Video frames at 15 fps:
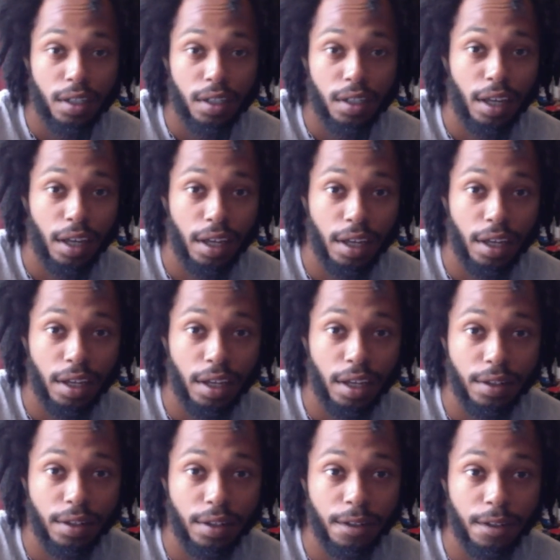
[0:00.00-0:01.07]

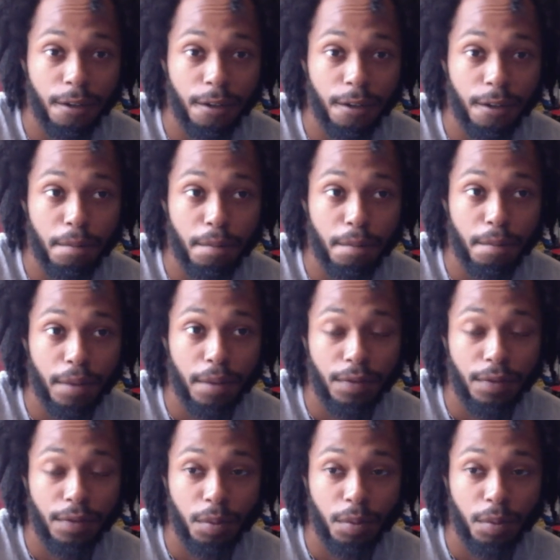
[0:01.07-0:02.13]
and
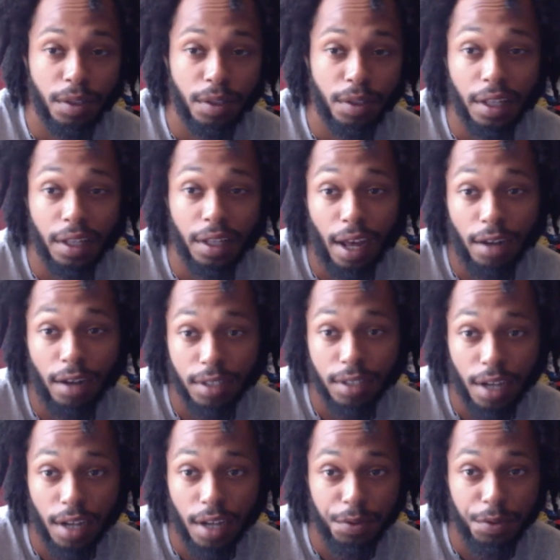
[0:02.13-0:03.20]
Wyoming and
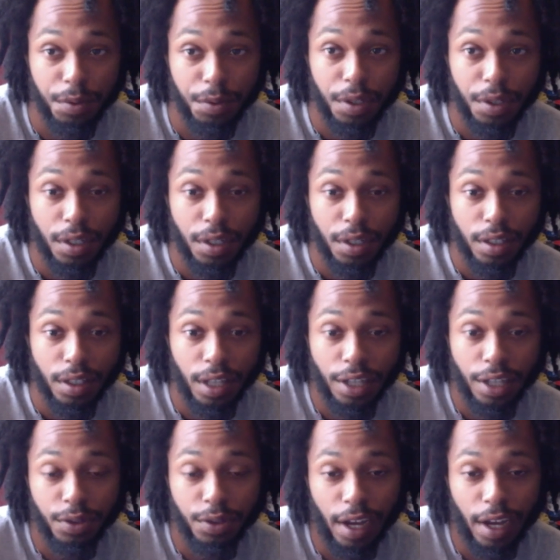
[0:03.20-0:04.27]
outside of you that
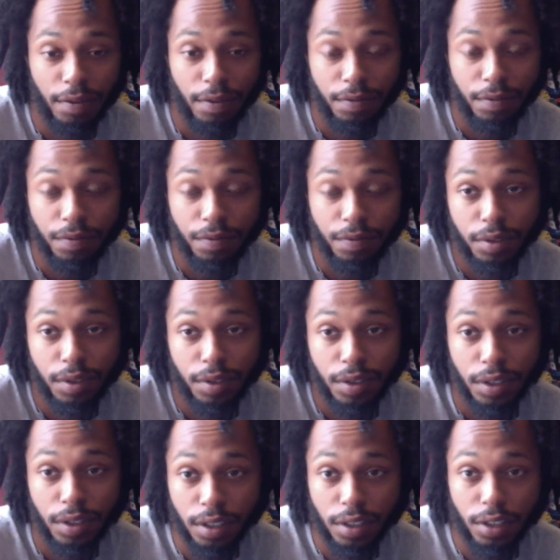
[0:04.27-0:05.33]
you have
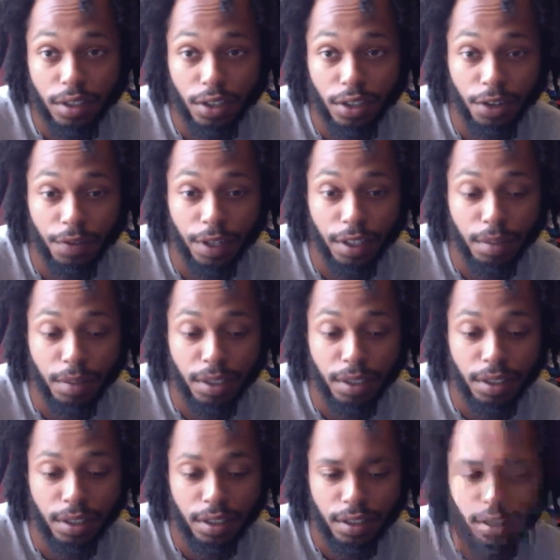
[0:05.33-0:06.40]
to your
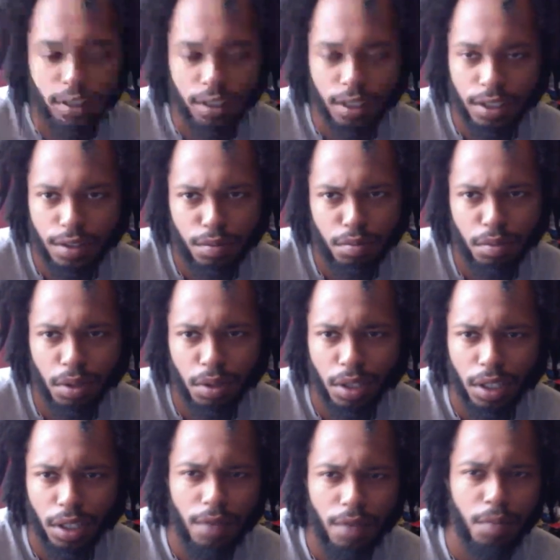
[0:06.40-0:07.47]
availability to just
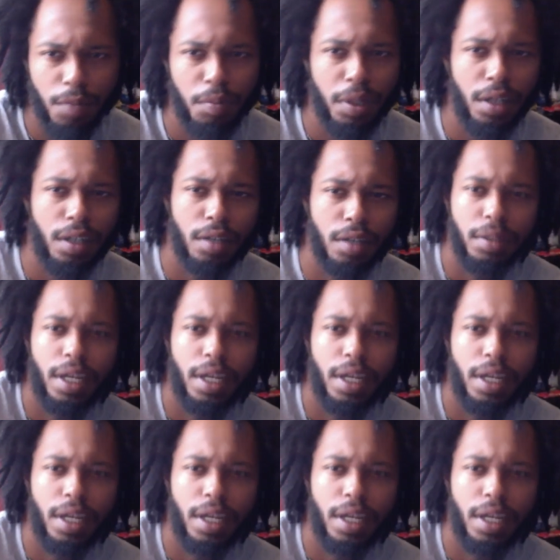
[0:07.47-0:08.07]
live and be and be